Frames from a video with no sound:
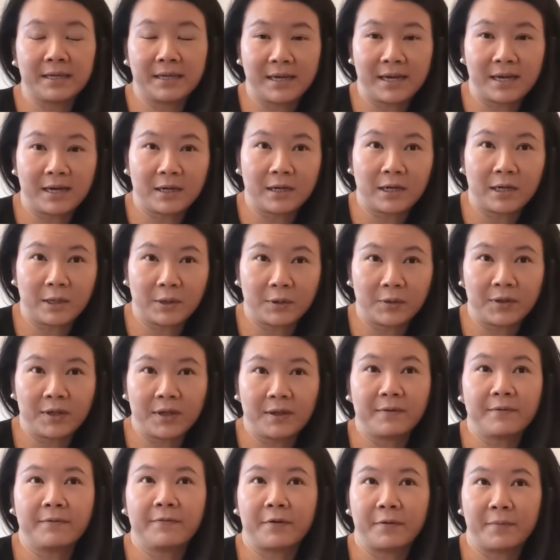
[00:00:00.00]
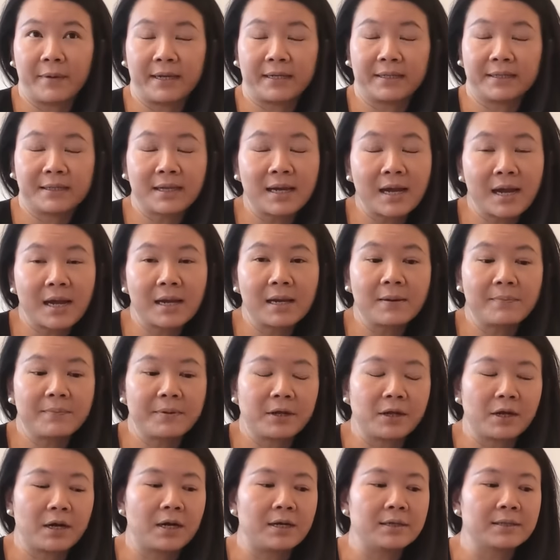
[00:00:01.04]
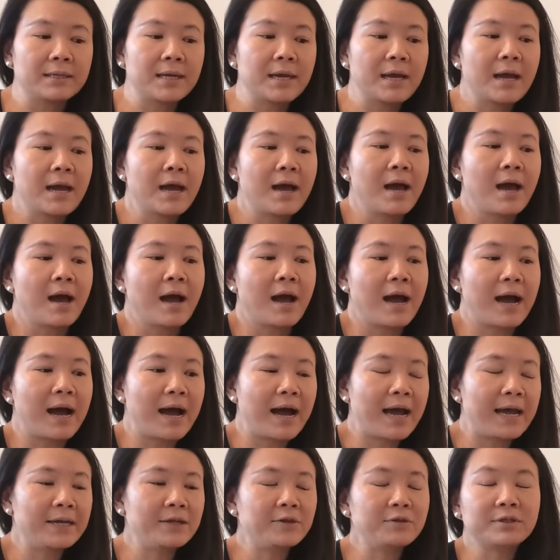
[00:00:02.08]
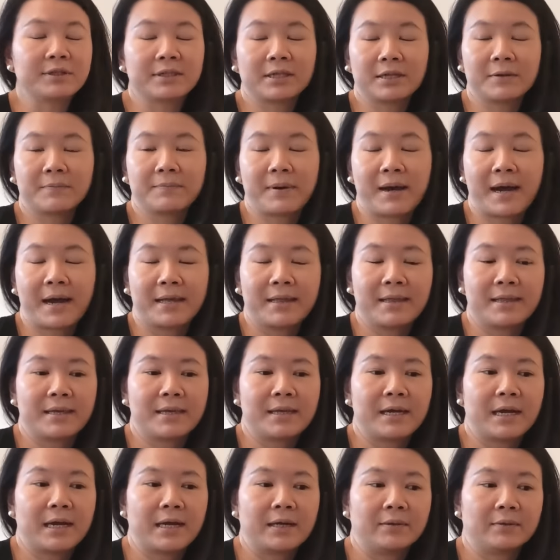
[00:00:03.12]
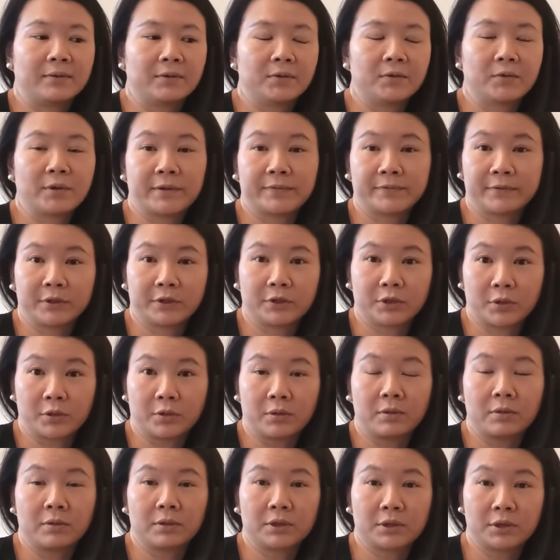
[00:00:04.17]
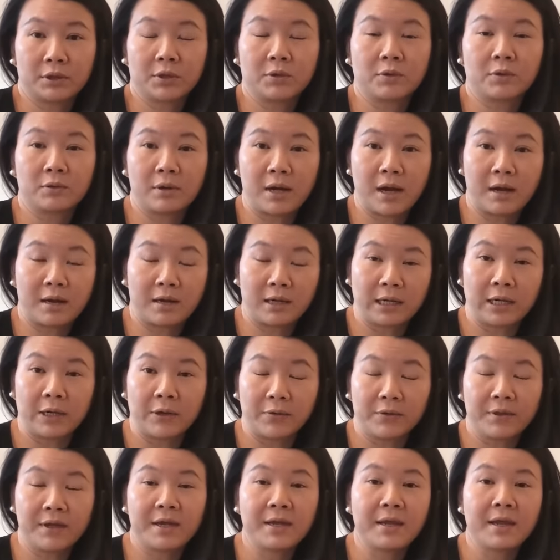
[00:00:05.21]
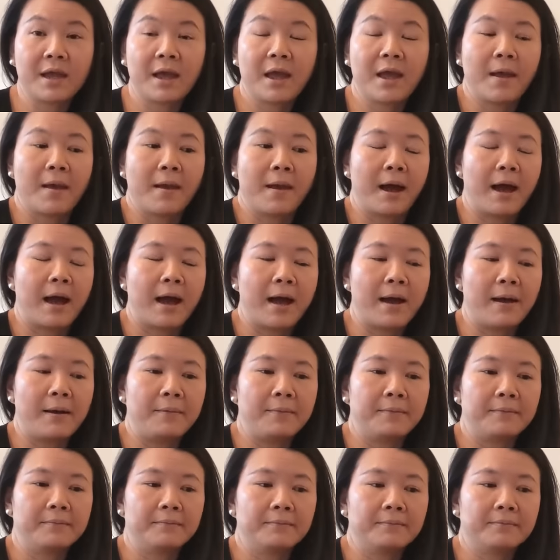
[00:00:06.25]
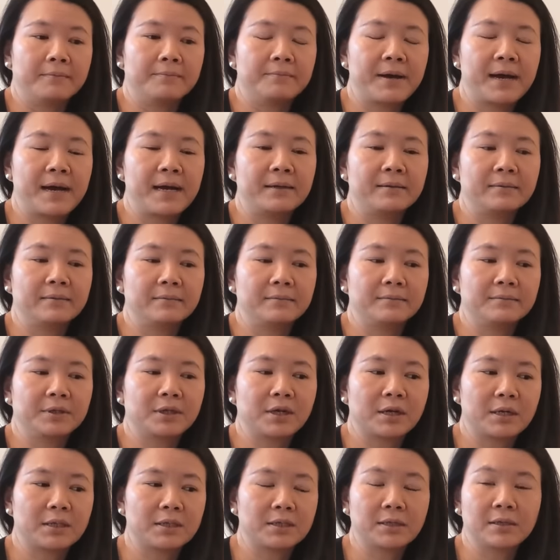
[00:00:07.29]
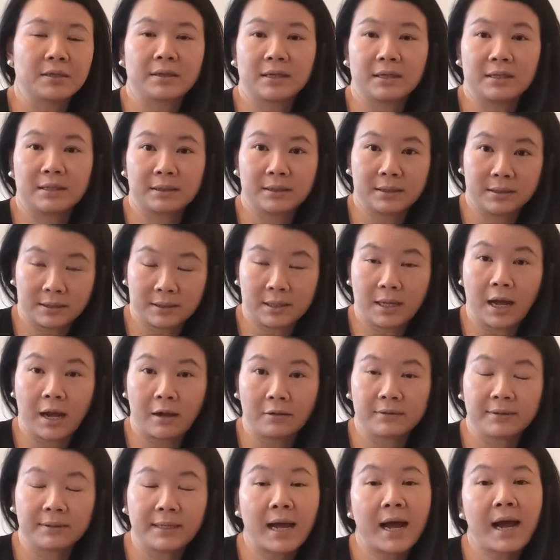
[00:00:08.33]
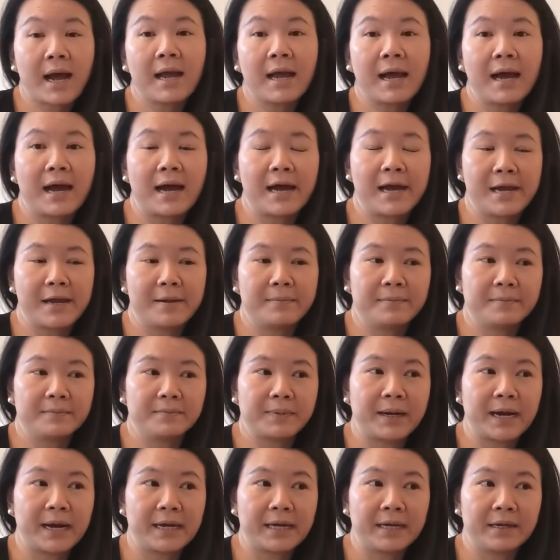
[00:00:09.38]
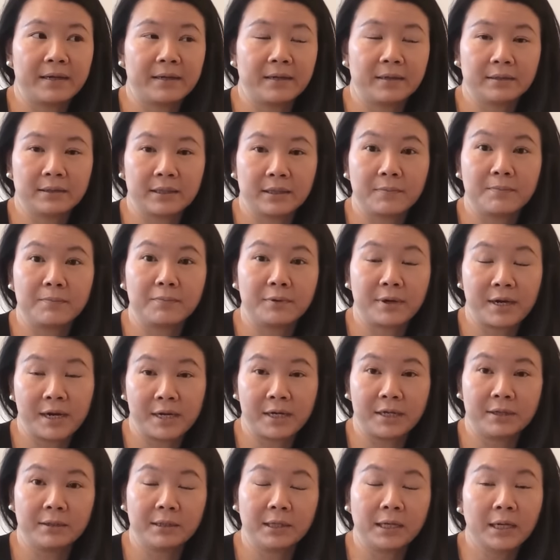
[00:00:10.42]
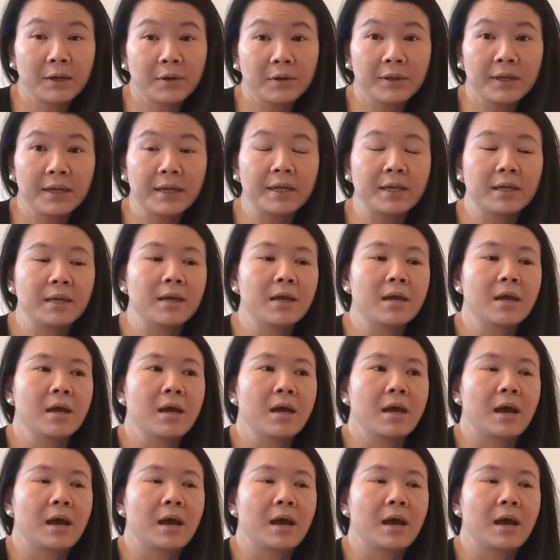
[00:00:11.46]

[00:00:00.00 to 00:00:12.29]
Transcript: the uh, clothing for my son because I usually buy the uh, thrift show, store uh, clothing, um, but because of this outside, I am buying the brand new clothing